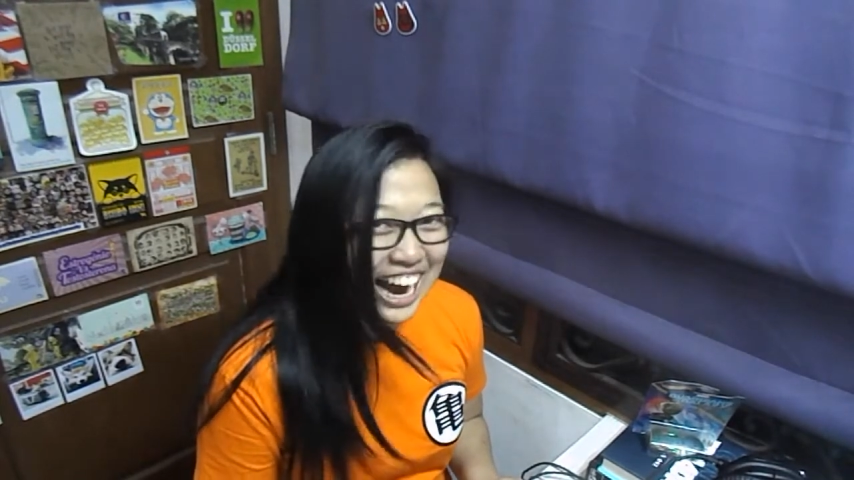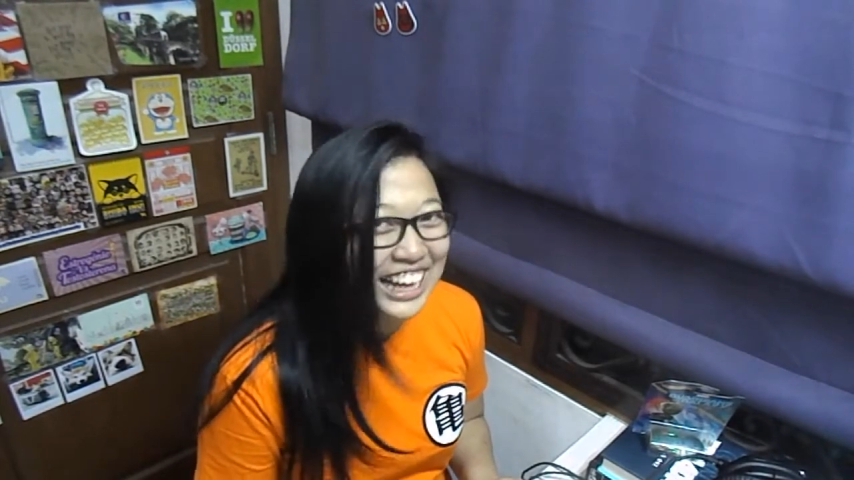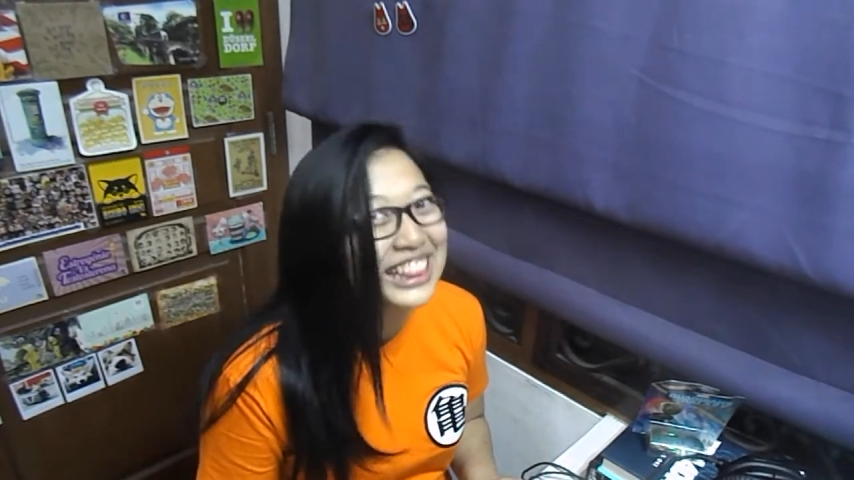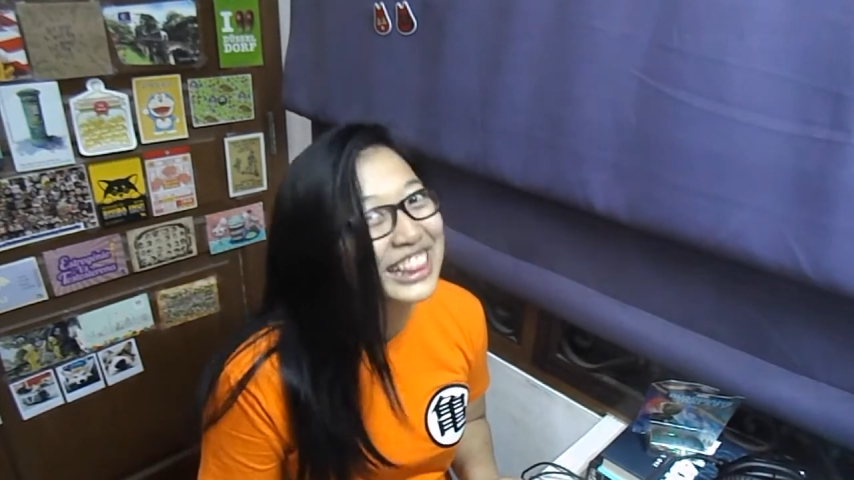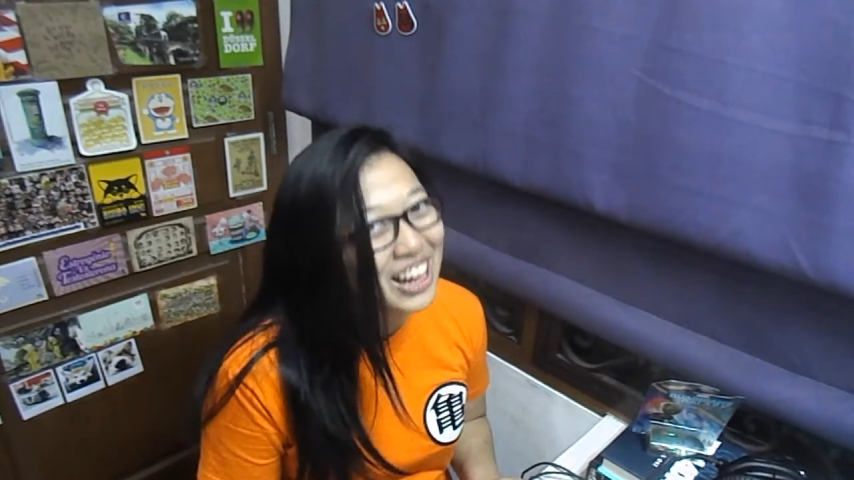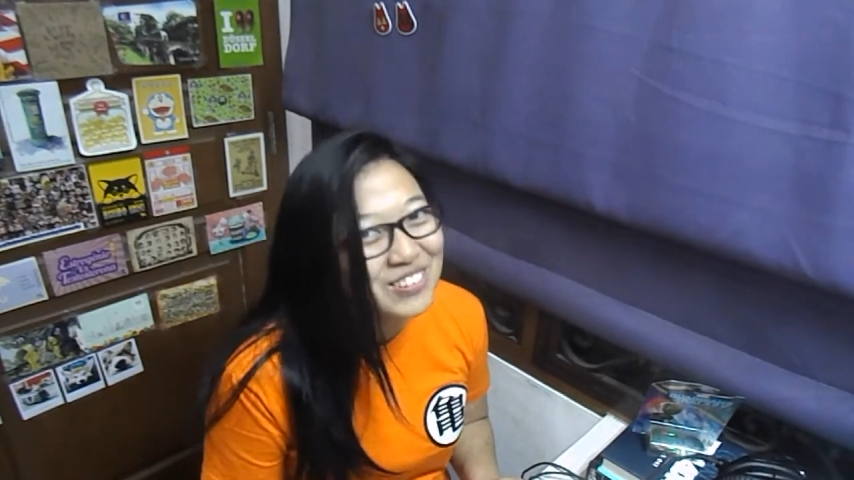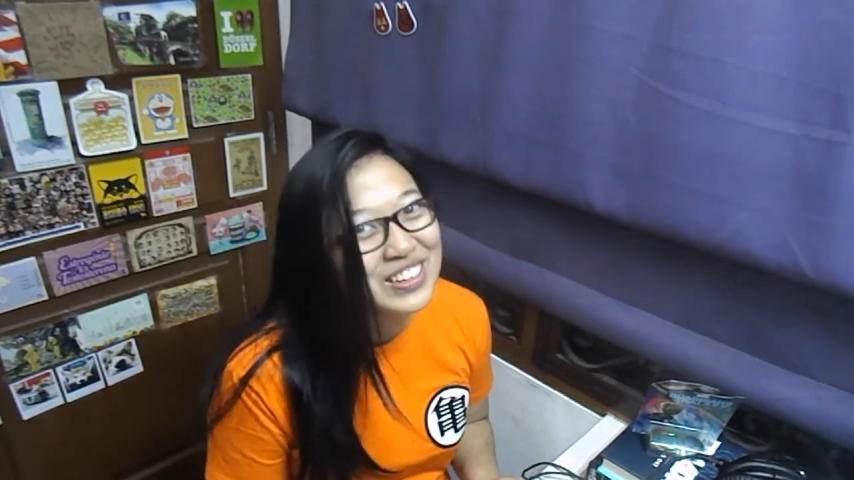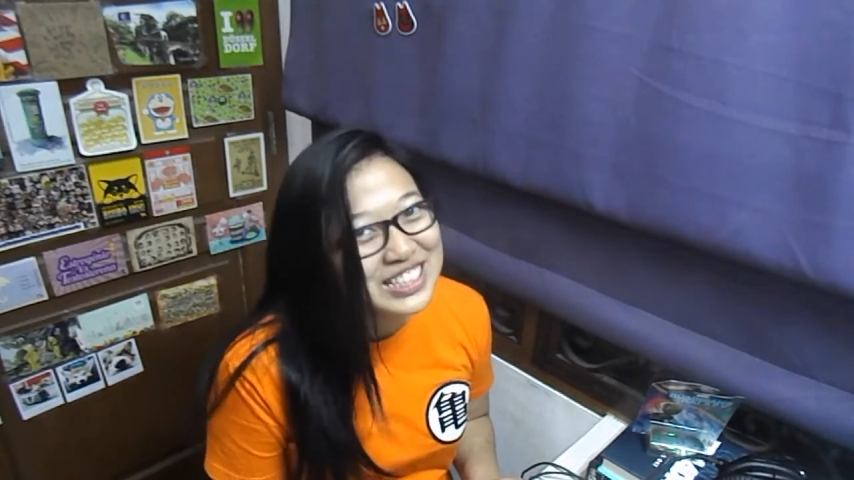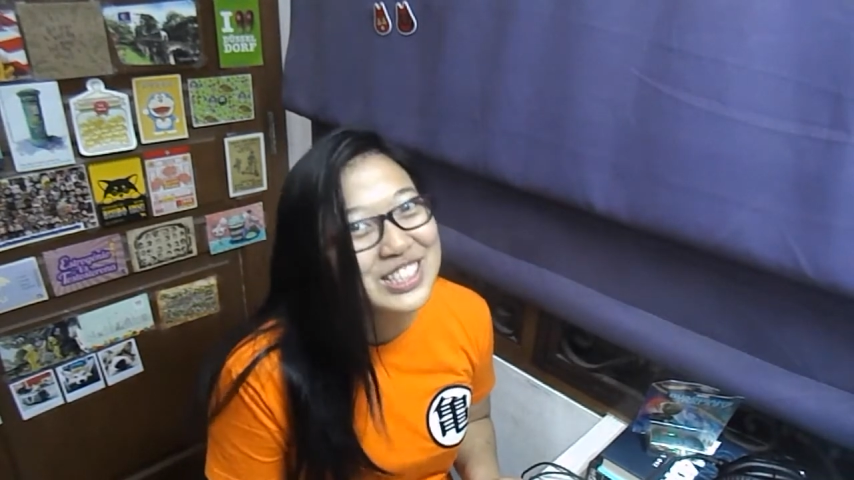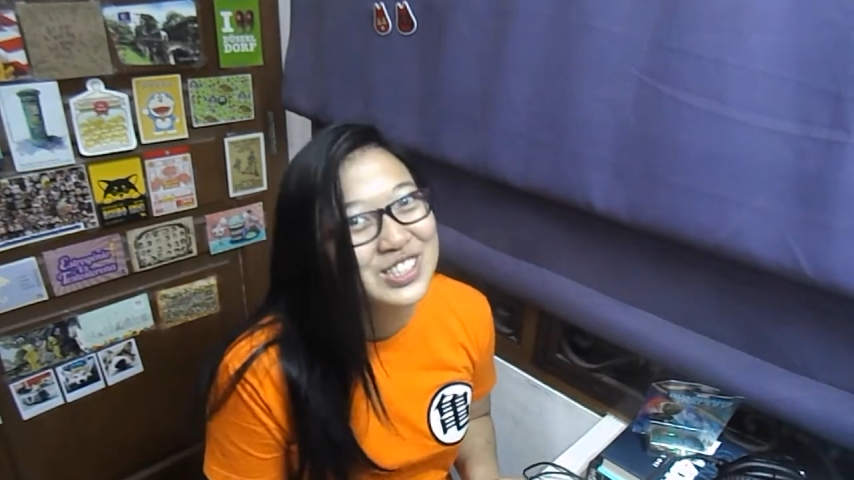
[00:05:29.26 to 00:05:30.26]
I love
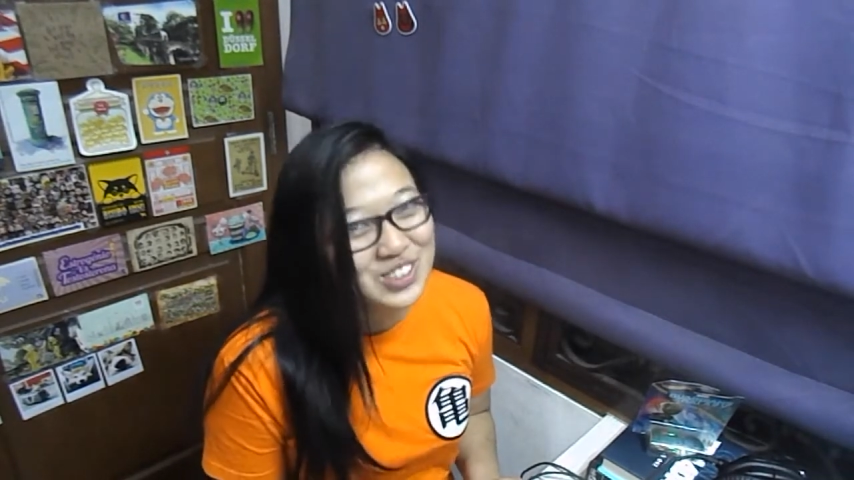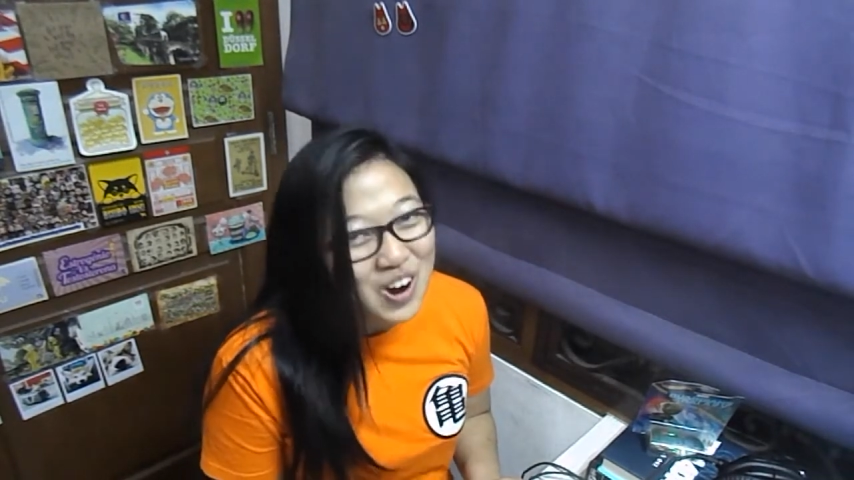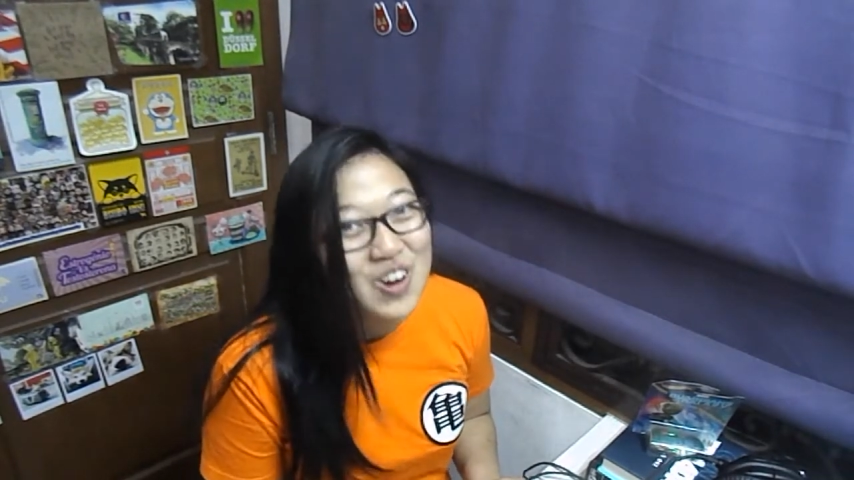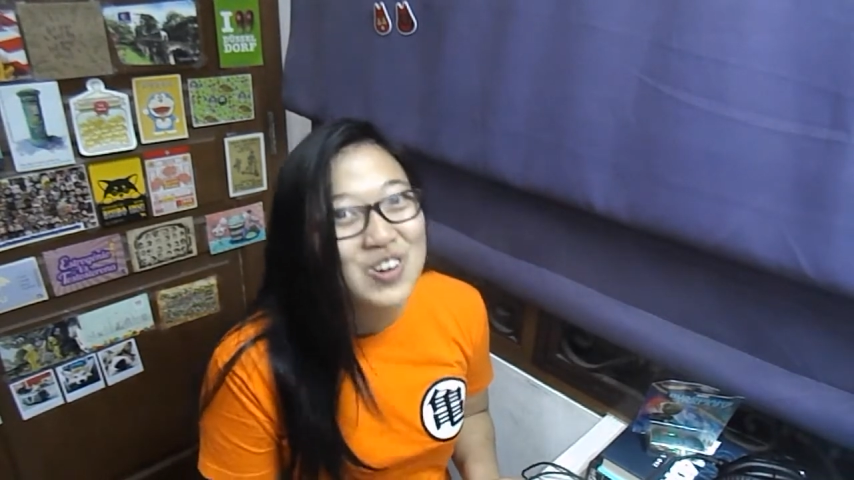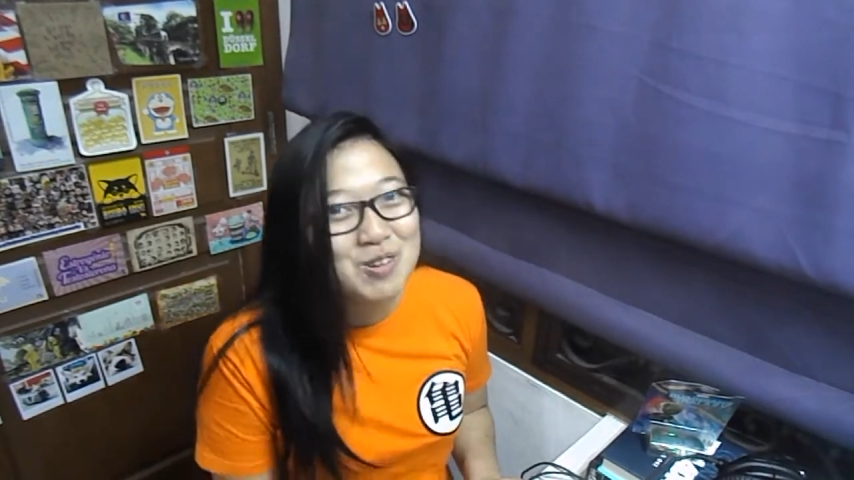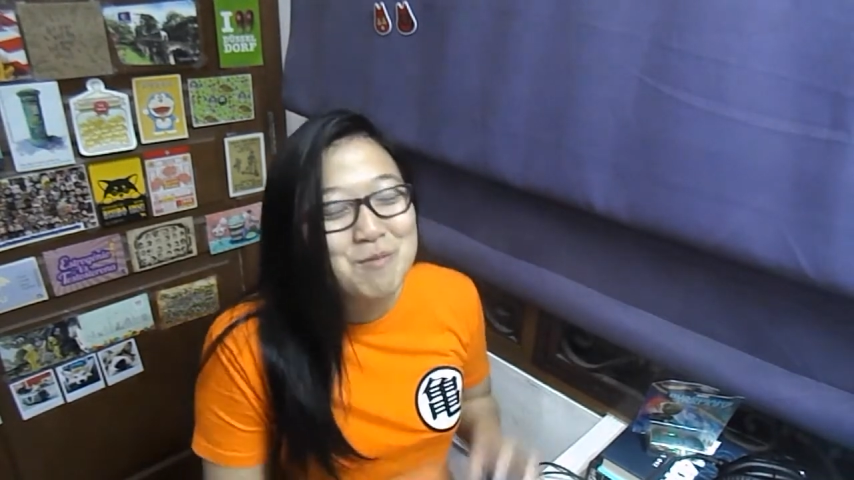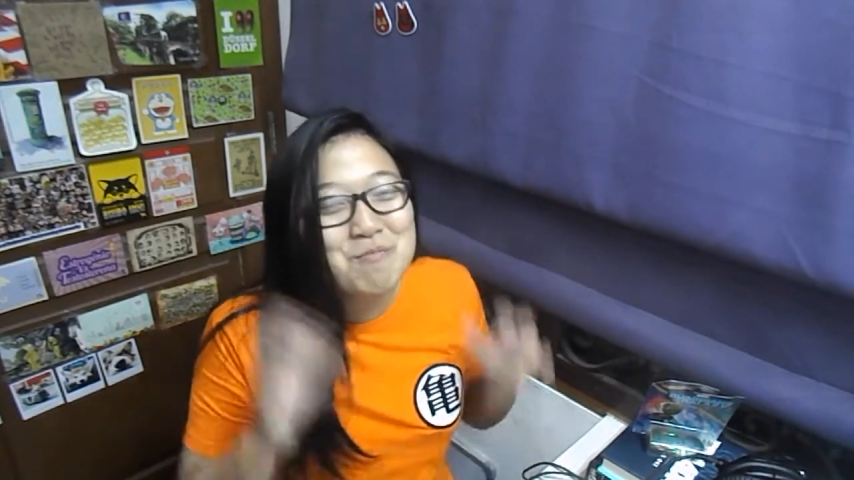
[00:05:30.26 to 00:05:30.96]
it so